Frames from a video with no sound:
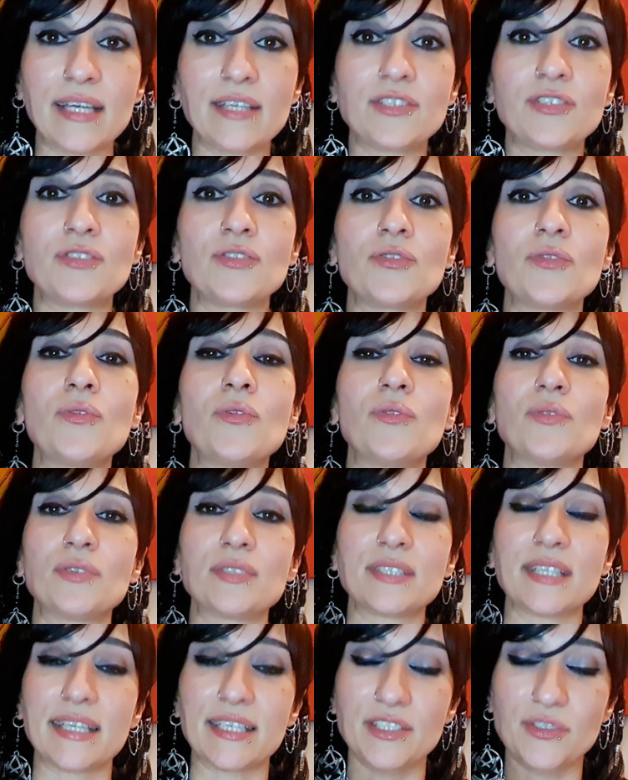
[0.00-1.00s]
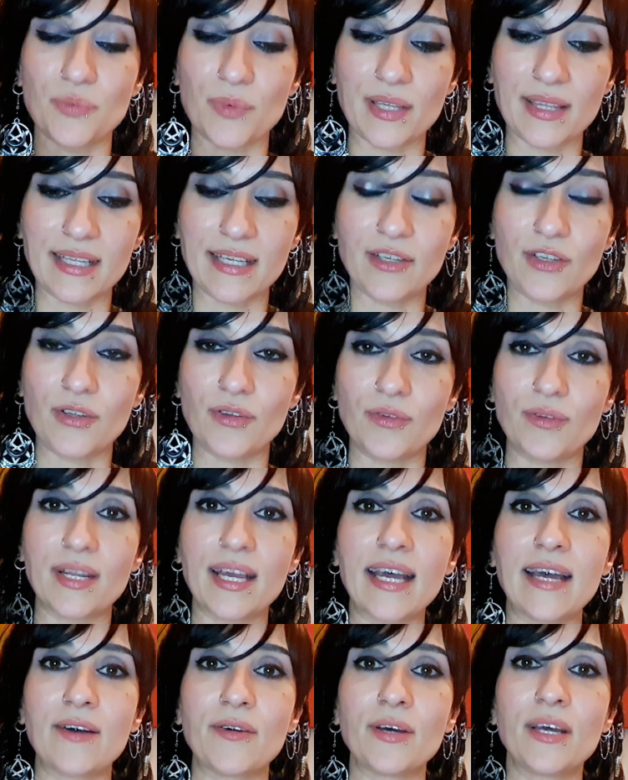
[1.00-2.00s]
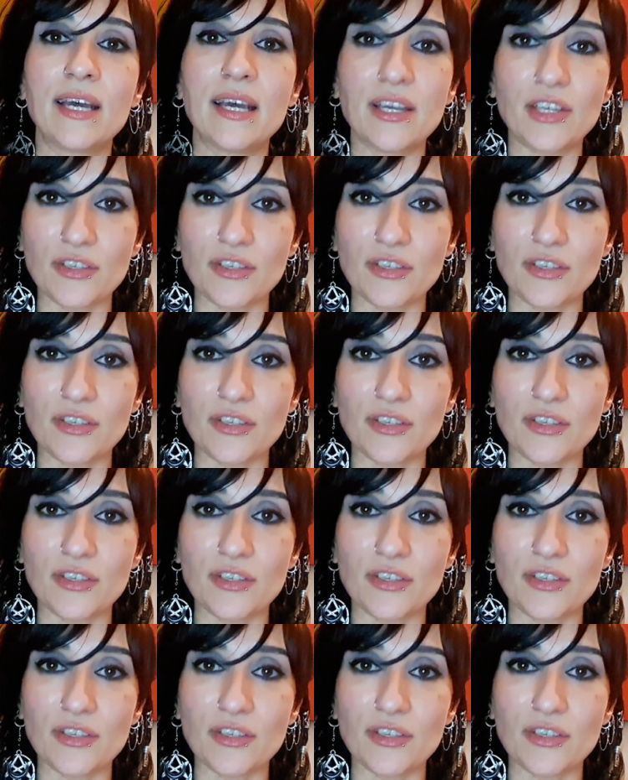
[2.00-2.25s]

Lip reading: is yours, is within you now.